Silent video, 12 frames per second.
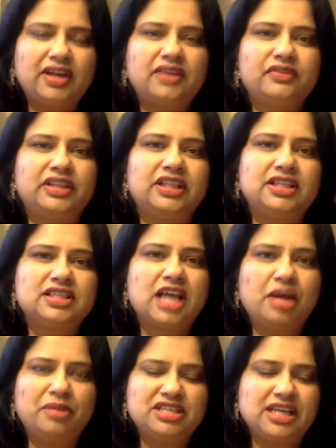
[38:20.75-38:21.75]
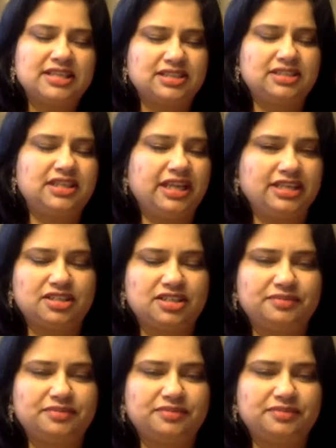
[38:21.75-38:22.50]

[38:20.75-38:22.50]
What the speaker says: with this, how much has it changed?